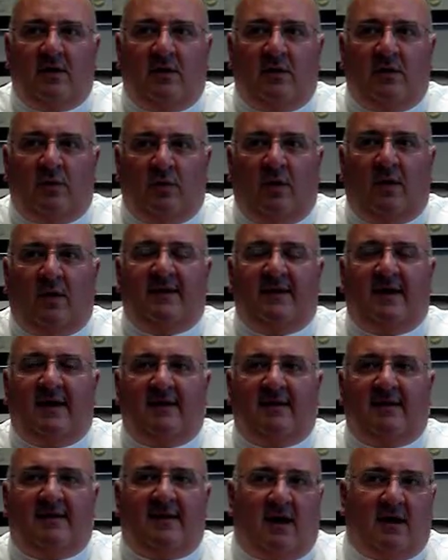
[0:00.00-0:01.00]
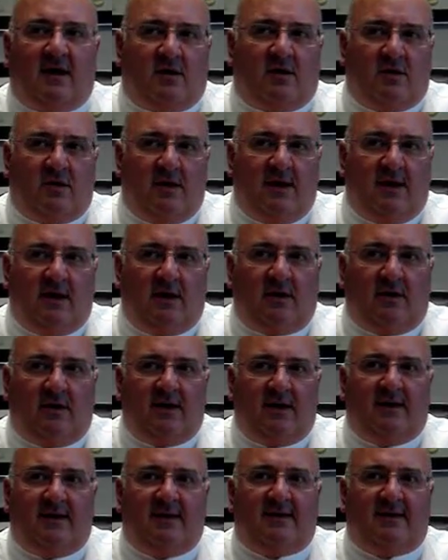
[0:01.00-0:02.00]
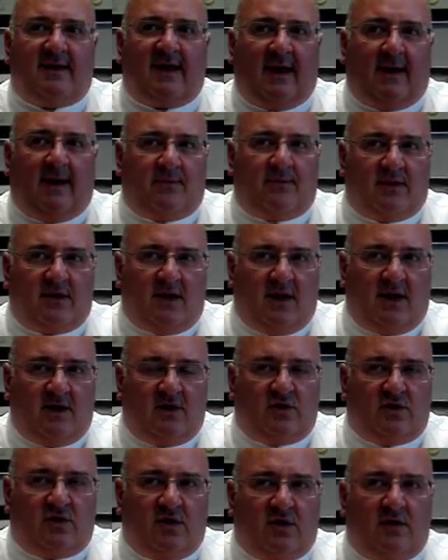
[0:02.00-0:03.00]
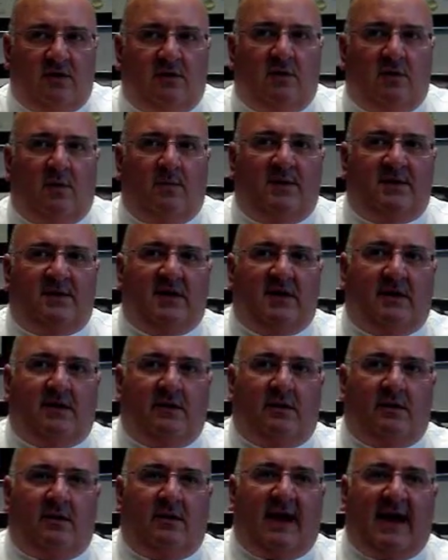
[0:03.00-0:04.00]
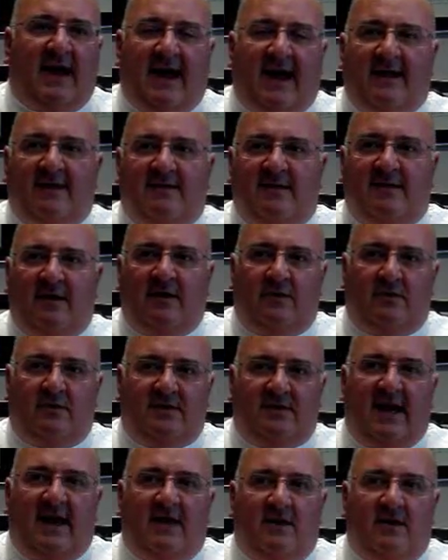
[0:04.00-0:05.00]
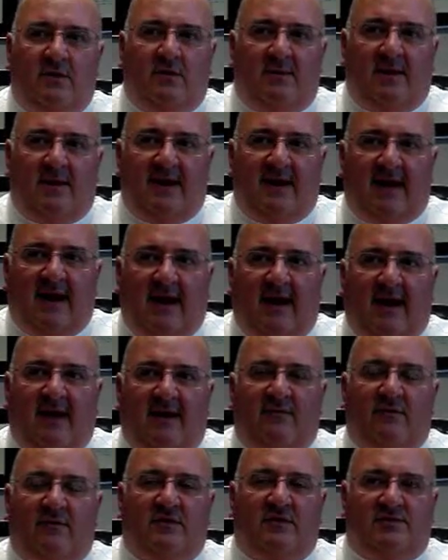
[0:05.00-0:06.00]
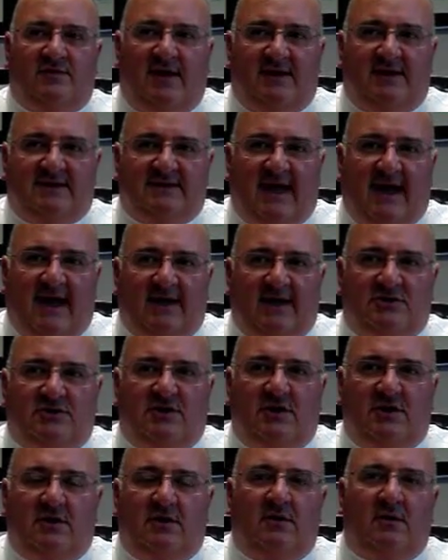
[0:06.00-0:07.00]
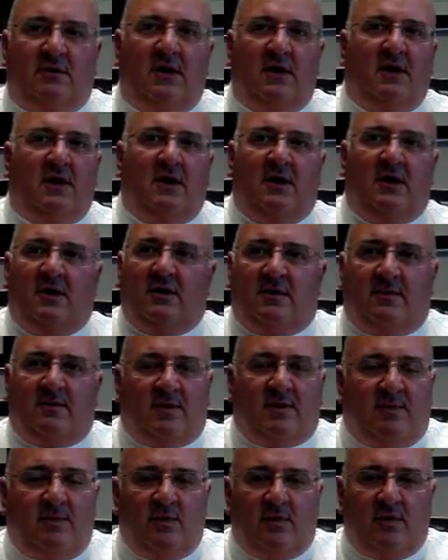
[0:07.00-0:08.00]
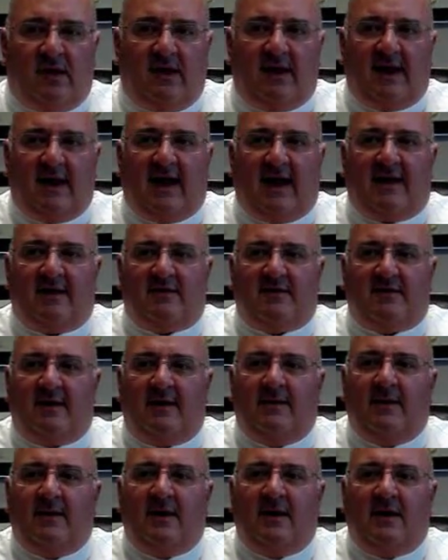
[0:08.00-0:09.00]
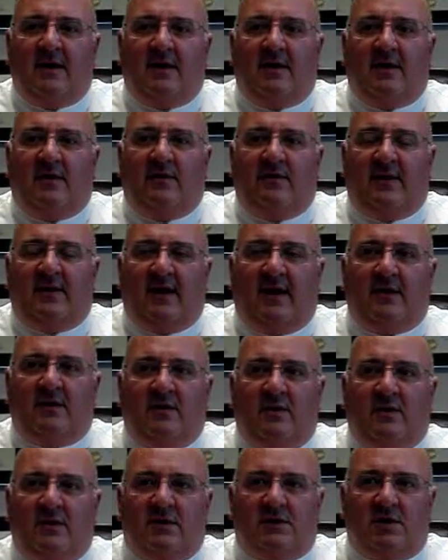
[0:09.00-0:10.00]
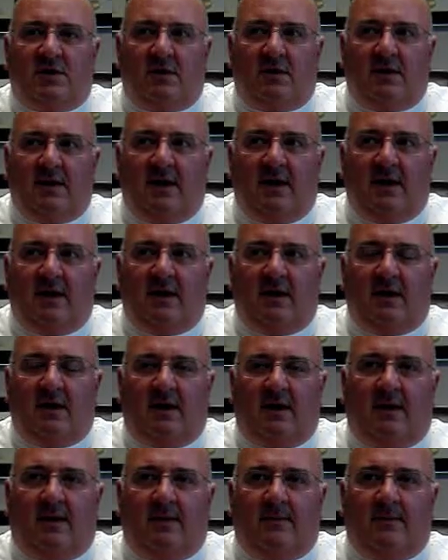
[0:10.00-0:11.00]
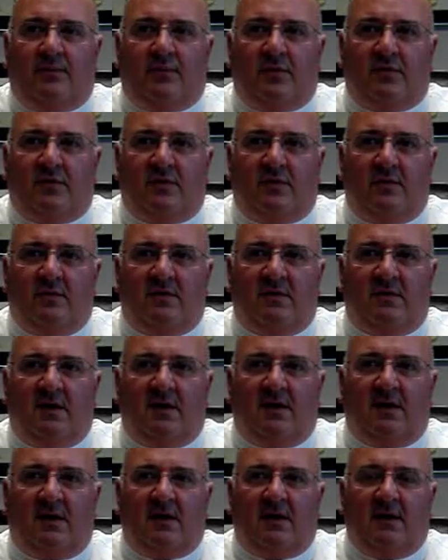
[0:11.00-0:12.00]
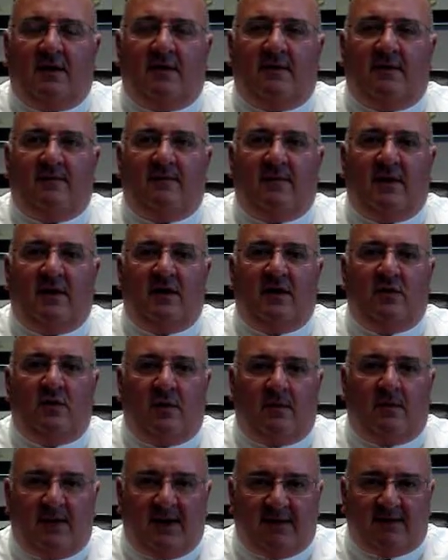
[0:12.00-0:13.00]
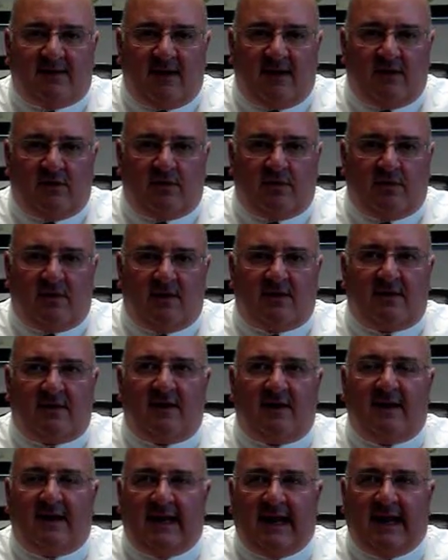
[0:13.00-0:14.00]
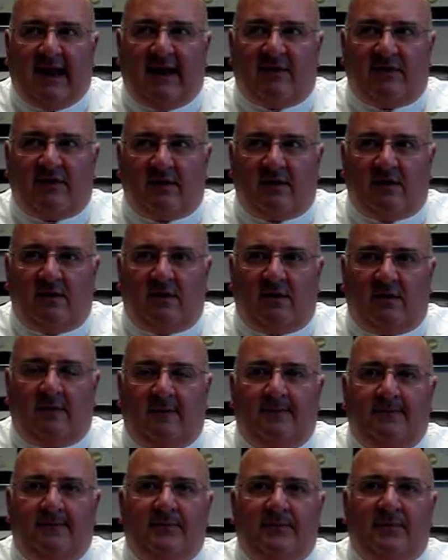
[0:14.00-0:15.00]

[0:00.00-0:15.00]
that is not clear in its application to a particular asset or debt you might have, or a transaction, or some community asset, that your attorney pursues it in your best interest in an ethical,